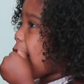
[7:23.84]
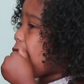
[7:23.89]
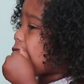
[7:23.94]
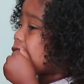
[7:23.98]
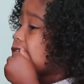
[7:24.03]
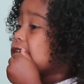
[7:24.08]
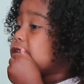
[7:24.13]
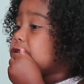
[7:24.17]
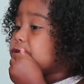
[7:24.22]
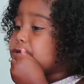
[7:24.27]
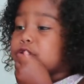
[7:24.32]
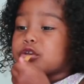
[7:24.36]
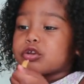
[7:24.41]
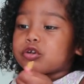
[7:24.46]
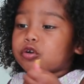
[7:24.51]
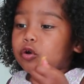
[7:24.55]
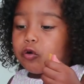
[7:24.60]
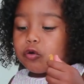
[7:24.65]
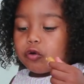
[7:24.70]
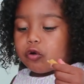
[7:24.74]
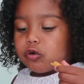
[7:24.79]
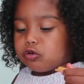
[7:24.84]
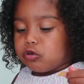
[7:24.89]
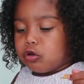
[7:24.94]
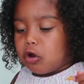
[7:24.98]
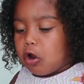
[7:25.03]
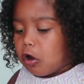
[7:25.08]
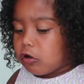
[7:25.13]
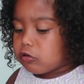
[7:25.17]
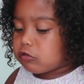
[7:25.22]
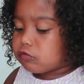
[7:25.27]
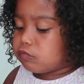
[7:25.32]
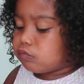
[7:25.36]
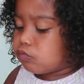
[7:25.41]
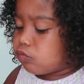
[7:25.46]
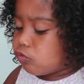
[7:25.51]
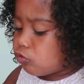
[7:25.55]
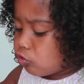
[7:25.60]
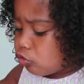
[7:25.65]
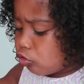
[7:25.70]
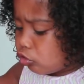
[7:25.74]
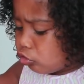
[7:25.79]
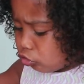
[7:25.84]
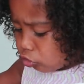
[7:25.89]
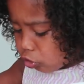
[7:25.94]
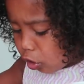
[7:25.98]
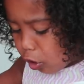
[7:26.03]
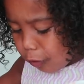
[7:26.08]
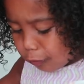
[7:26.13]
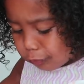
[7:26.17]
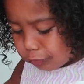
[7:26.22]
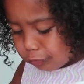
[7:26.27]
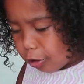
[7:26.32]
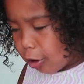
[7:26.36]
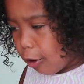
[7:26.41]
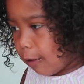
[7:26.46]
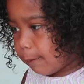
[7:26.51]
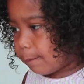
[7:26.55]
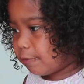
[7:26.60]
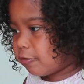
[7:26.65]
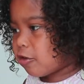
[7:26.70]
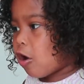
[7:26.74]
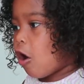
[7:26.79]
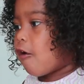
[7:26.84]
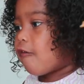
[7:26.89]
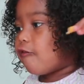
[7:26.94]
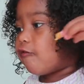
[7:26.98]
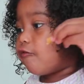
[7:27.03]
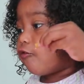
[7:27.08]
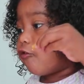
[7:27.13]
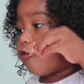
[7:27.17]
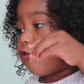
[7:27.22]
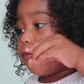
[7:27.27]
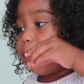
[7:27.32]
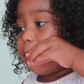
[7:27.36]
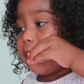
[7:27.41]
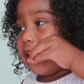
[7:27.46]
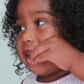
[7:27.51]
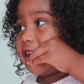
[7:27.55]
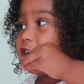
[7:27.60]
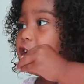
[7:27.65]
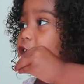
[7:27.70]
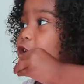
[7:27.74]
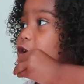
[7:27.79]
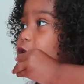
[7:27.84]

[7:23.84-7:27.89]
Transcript: Mm-hmm. Not many donuts. For big